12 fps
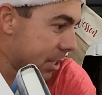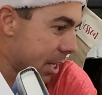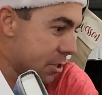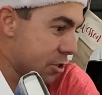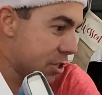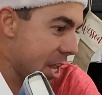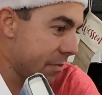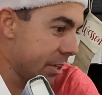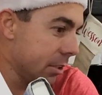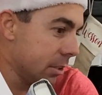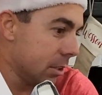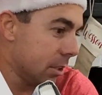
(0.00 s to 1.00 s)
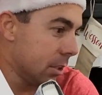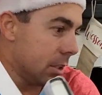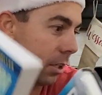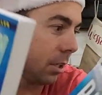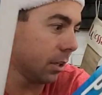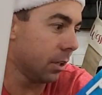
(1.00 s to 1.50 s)
that, 7,
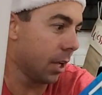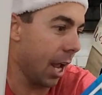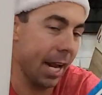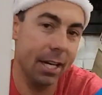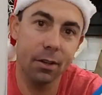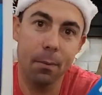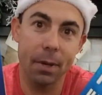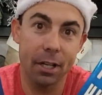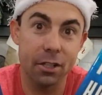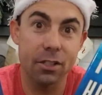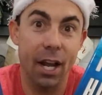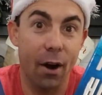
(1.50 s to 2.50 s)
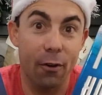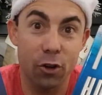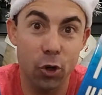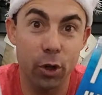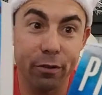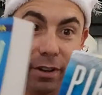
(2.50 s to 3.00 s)
8, because they are
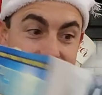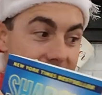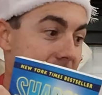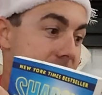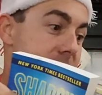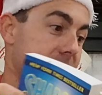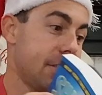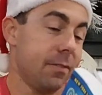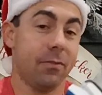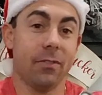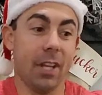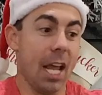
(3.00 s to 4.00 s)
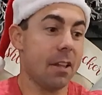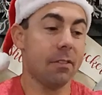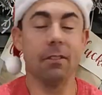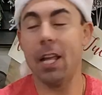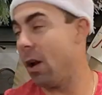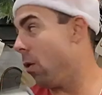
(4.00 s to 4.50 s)
truly fantastic. And
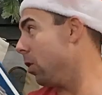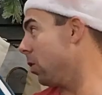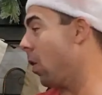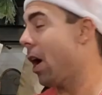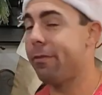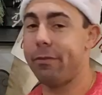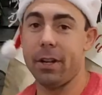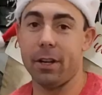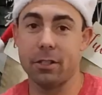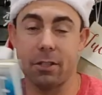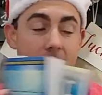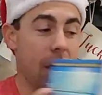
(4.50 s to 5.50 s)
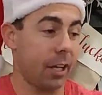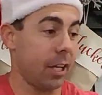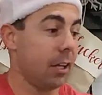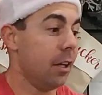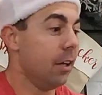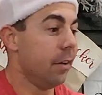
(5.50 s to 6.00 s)
they don't quite fit in a
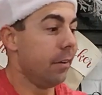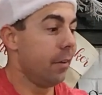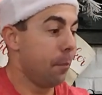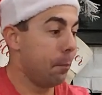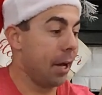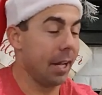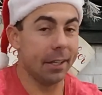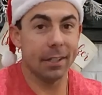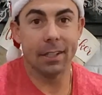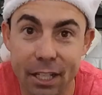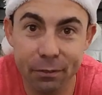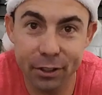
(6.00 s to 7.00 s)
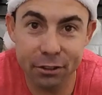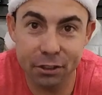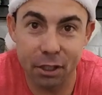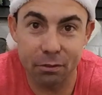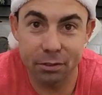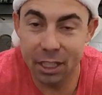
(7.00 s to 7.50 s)
stocking, but get them for
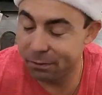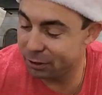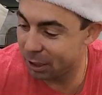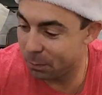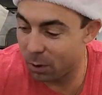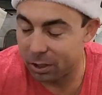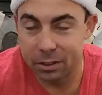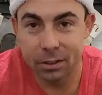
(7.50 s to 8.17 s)
yourself. Get them for someone.